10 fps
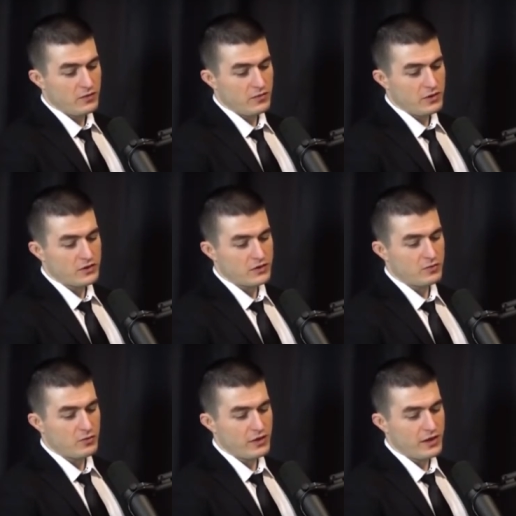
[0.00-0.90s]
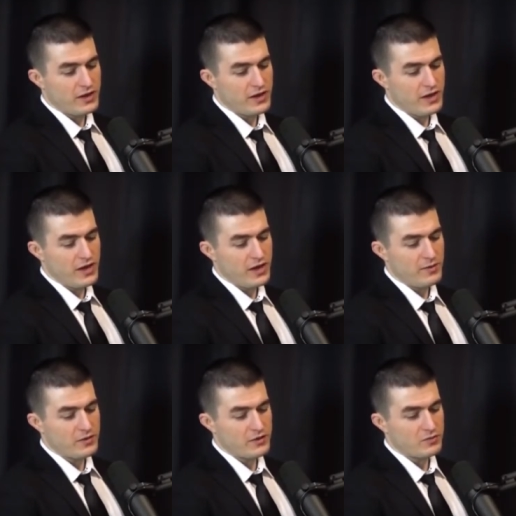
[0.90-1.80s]
Manchester Small,
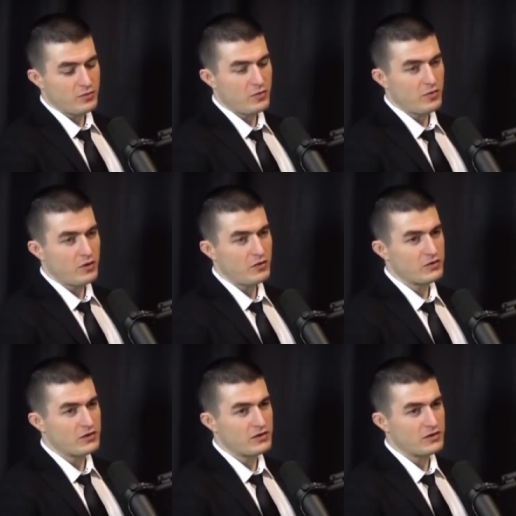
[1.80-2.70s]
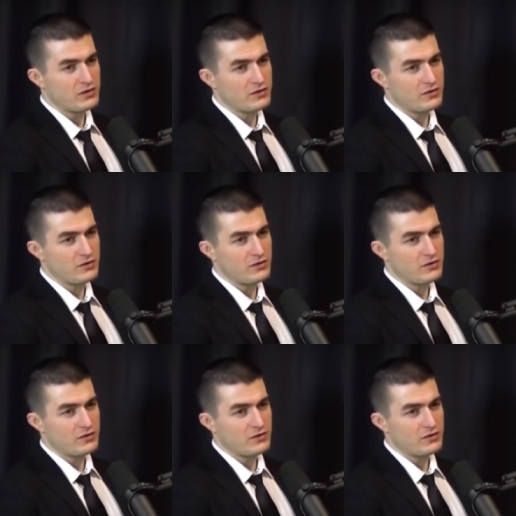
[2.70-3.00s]
aka Mencius Moldbug, which is his